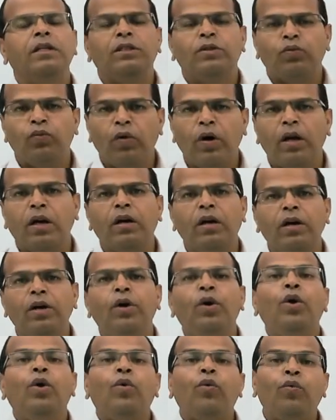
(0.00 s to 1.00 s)
is
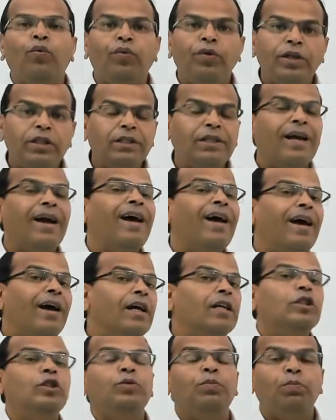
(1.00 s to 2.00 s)
one which
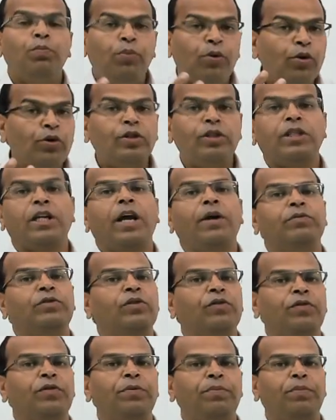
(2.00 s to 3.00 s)
has both
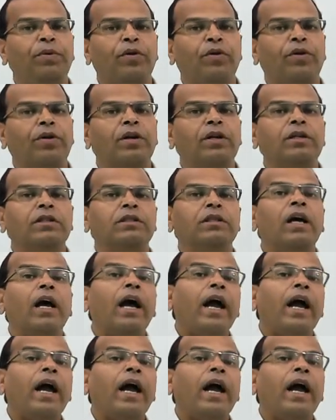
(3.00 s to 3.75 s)
types of impurities,